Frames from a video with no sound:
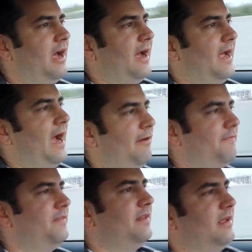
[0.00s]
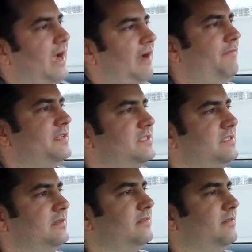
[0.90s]
I have
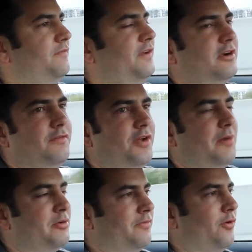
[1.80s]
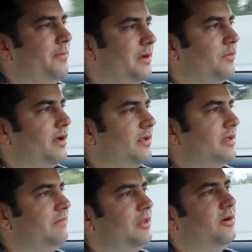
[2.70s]
this fear of not performing well,
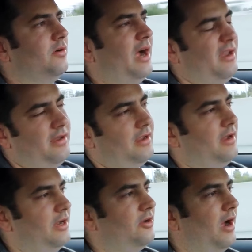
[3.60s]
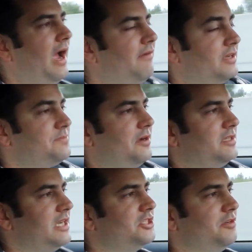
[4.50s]
even though I have
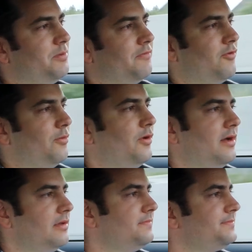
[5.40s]
experience. I should perform well.